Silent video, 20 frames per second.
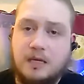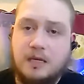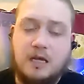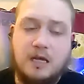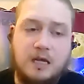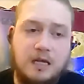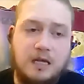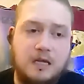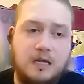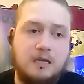
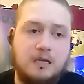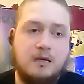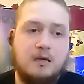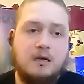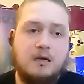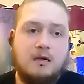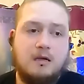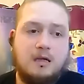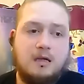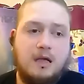Mm-hmm. He,
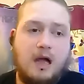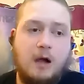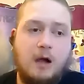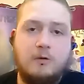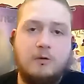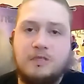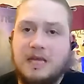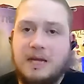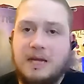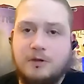
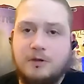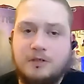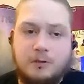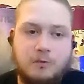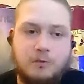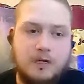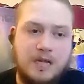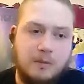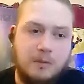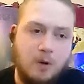I was able
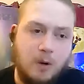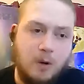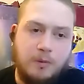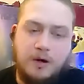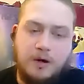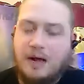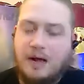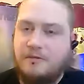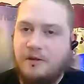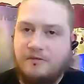to ring him
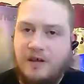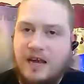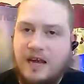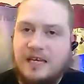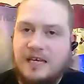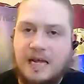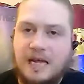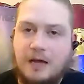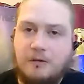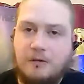up and have a
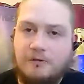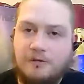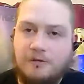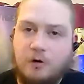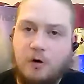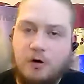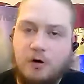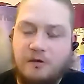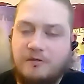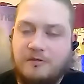vent down the
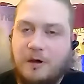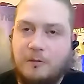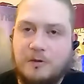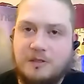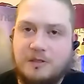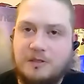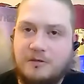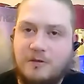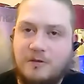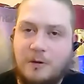phone if I
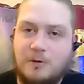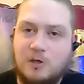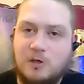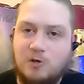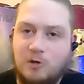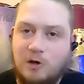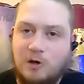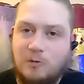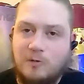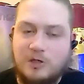was if I was
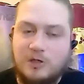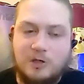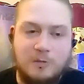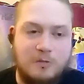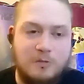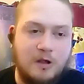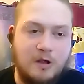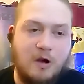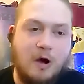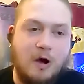struggling with
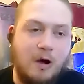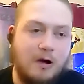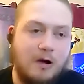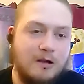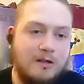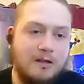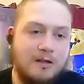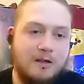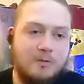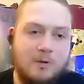something, or
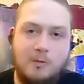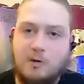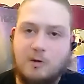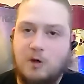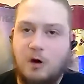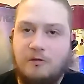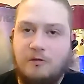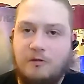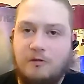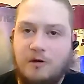we
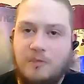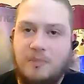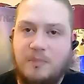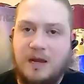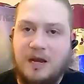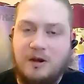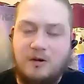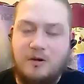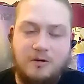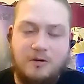would go for a
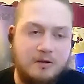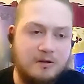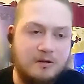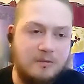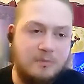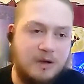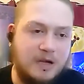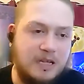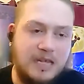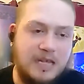beer and,
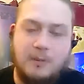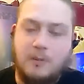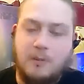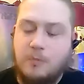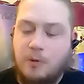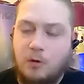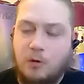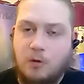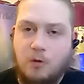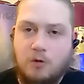and play a game
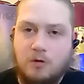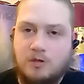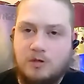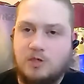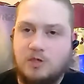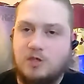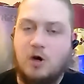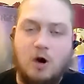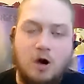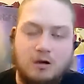of pool and
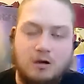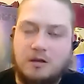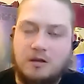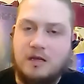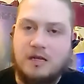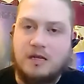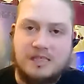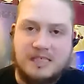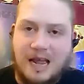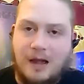just talk
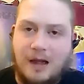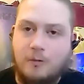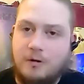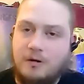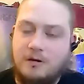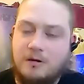things out.